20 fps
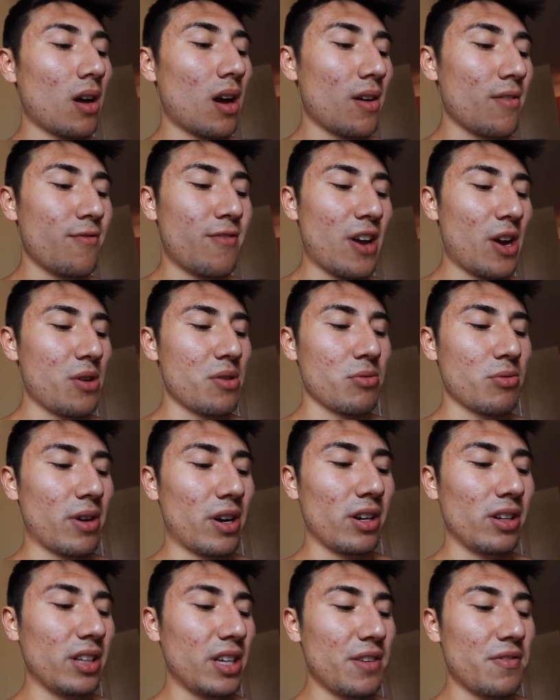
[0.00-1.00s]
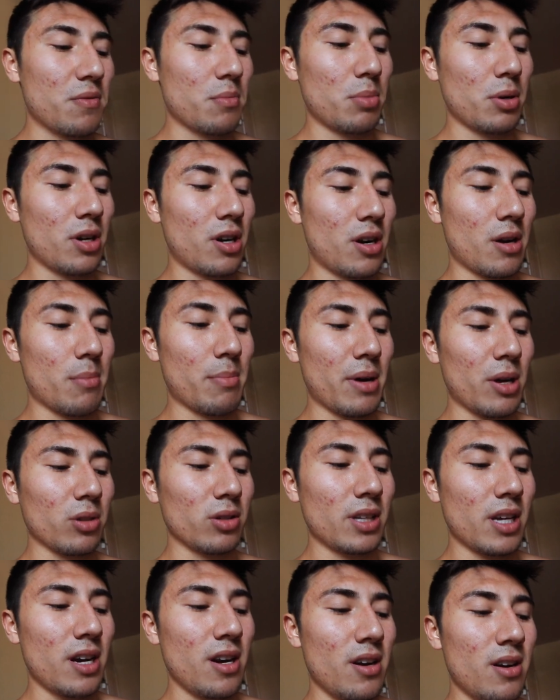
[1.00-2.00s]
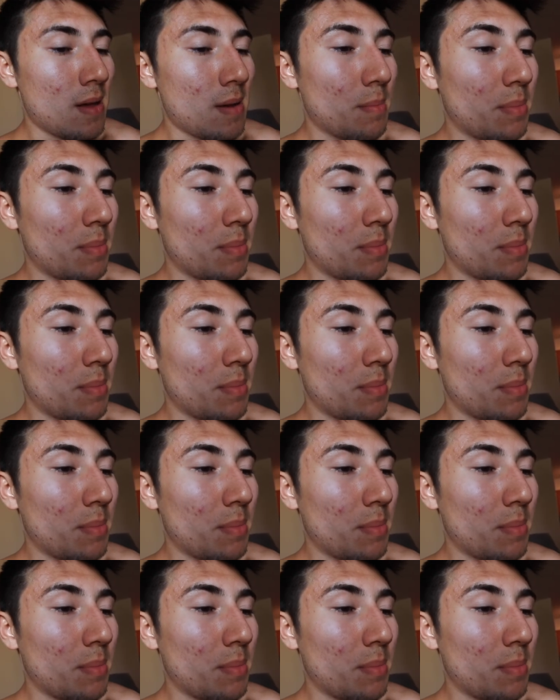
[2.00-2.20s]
I very rarely even put on a belt there.